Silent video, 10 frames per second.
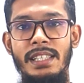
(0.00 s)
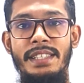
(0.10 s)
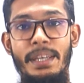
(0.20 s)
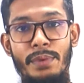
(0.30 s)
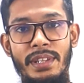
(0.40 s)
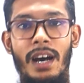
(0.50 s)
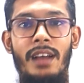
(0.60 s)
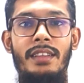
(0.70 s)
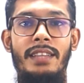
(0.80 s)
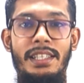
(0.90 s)
See you in
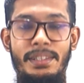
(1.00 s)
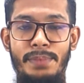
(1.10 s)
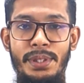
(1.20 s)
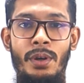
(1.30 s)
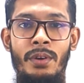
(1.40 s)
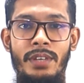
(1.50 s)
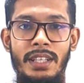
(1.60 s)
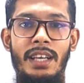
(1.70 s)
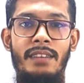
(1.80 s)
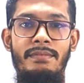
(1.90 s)
the next video. Till
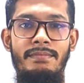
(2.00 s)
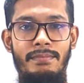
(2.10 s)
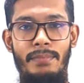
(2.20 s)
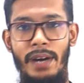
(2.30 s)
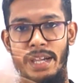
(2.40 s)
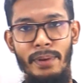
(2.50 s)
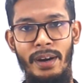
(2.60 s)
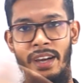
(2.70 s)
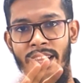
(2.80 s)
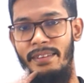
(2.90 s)
then, bye
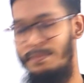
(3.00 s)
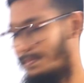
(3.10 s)
bye.